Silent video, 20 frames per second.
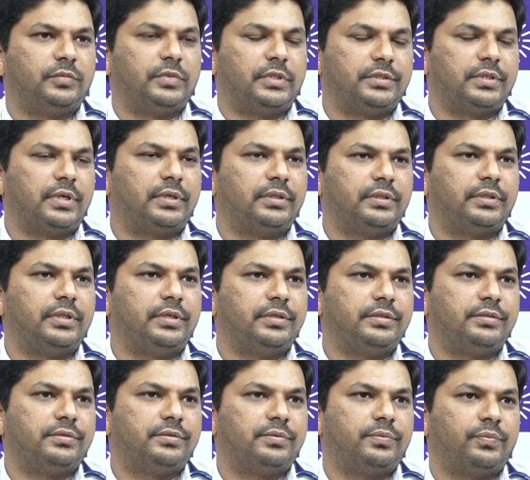these are the
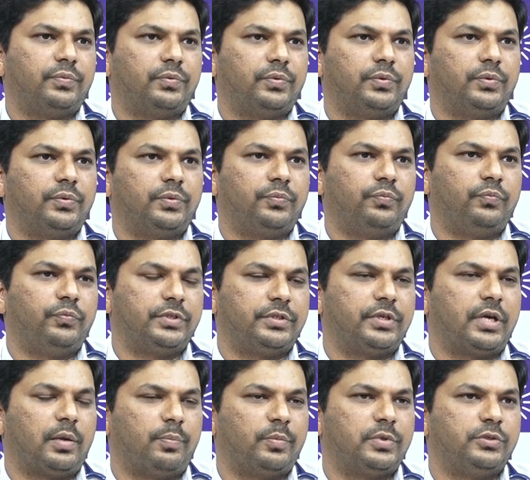things
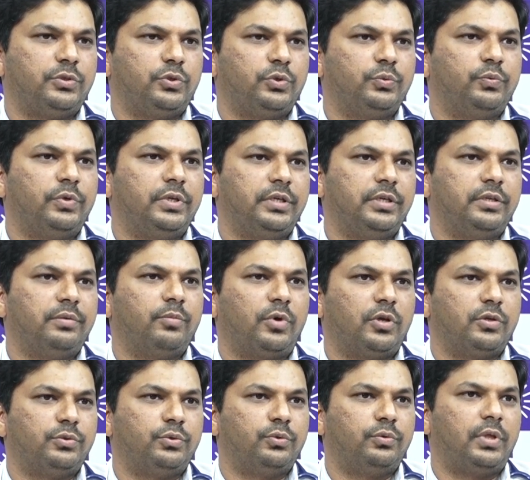which happens usually in
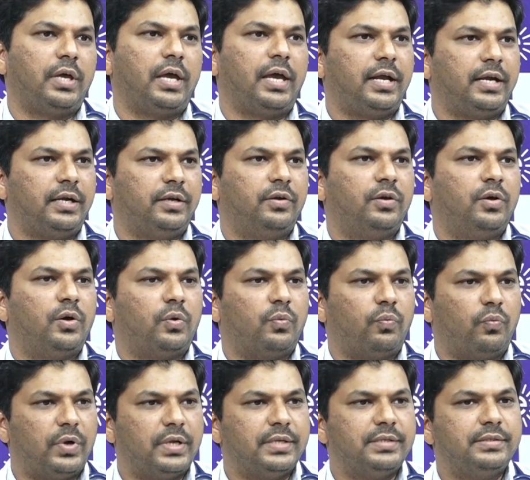monsoon. And
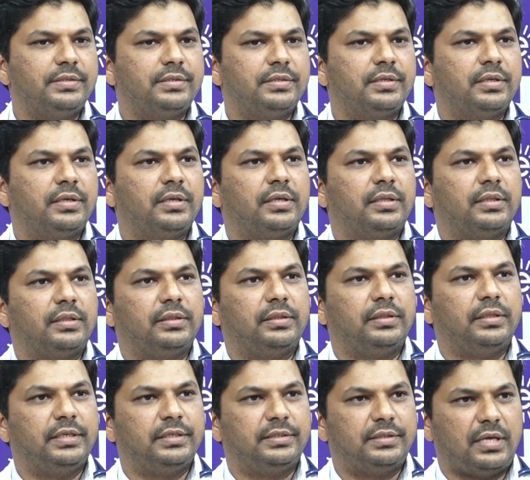once
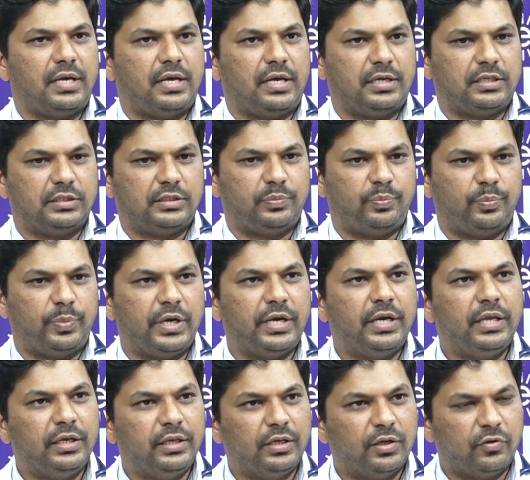these are
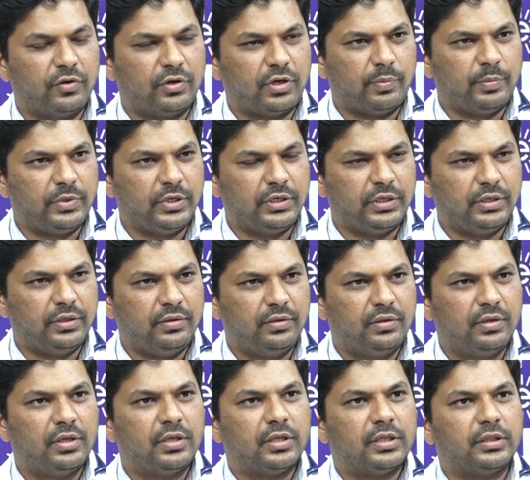spreading in our community,
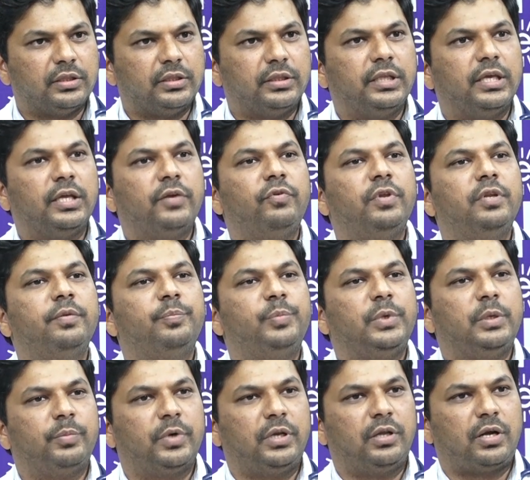there will be
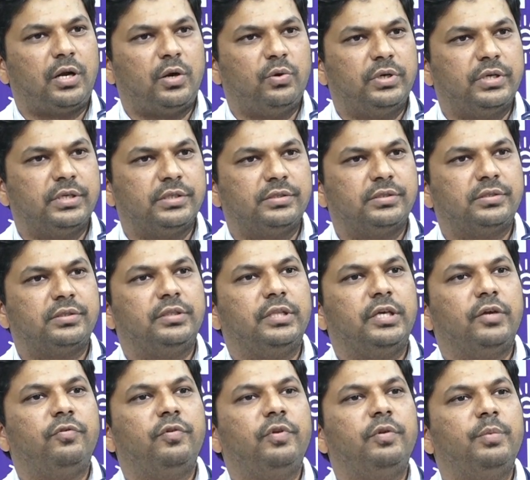people around us,
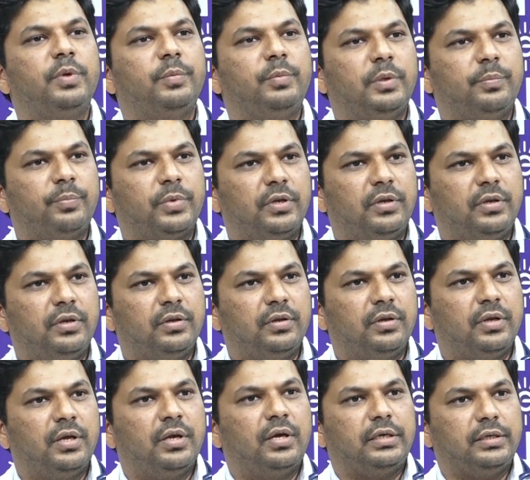there will be people
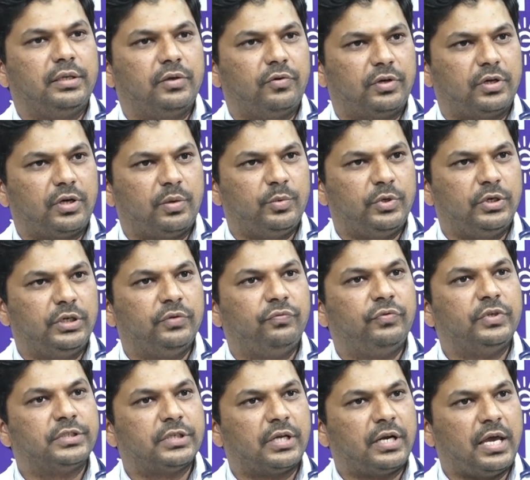in our community
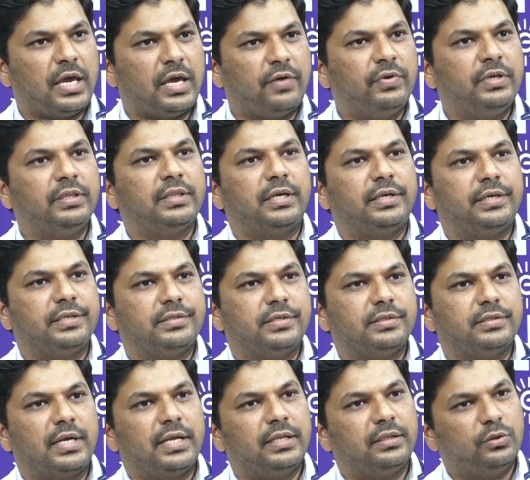which are having that
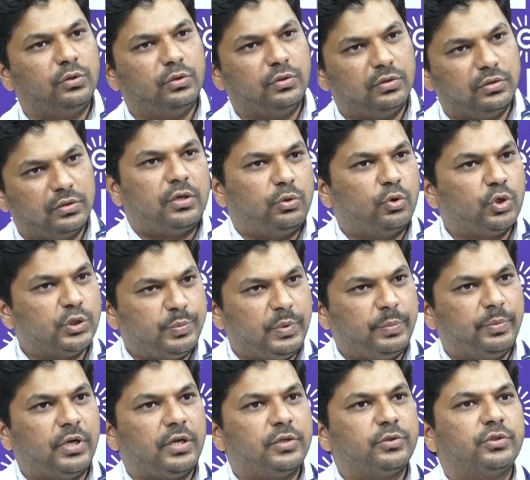disease, and those
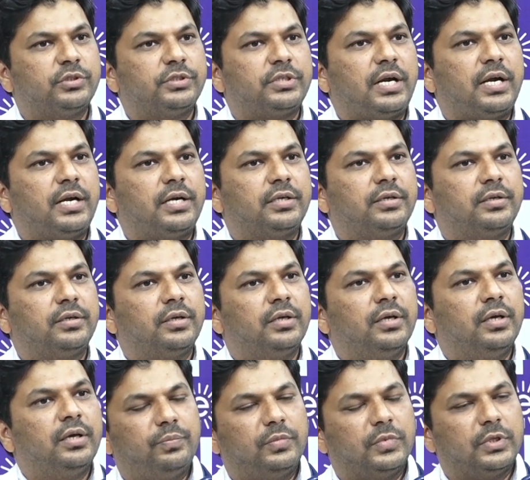people also start
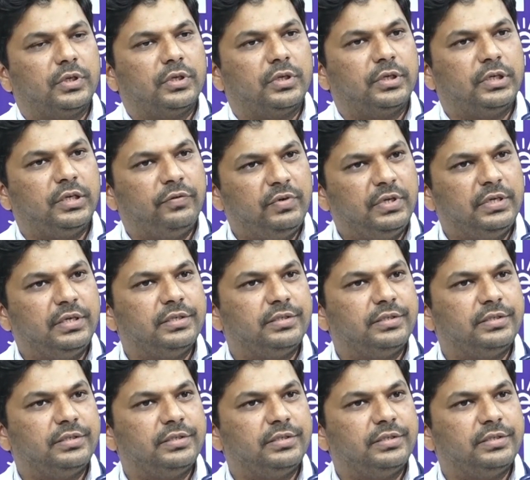giving